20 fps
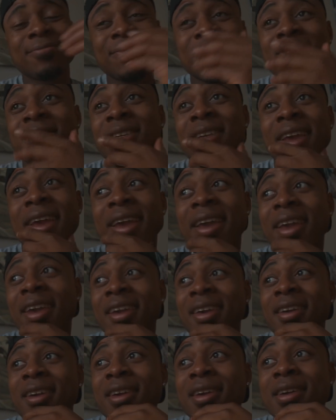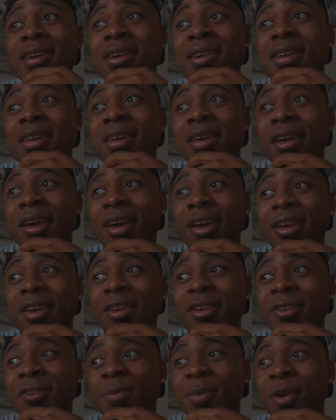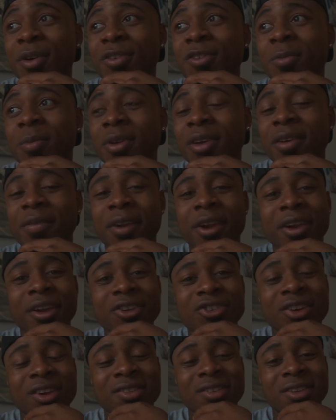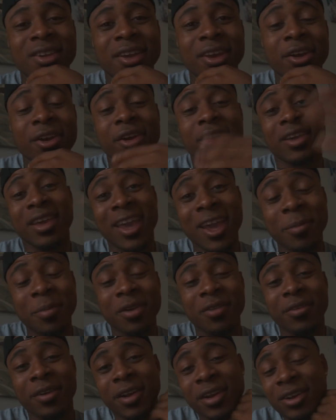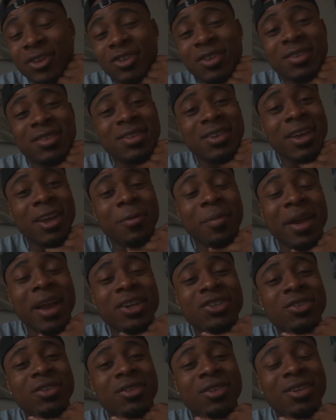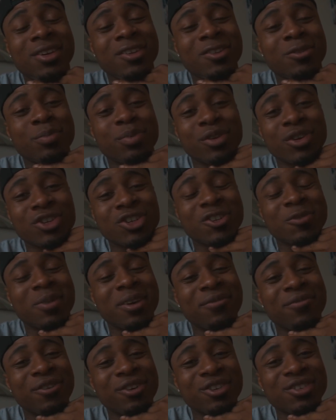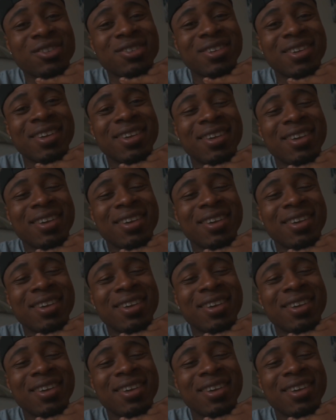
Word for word: Today is supposed to be a very interesting day, or it can be a very interesting day. I'm actually looking to purchase my first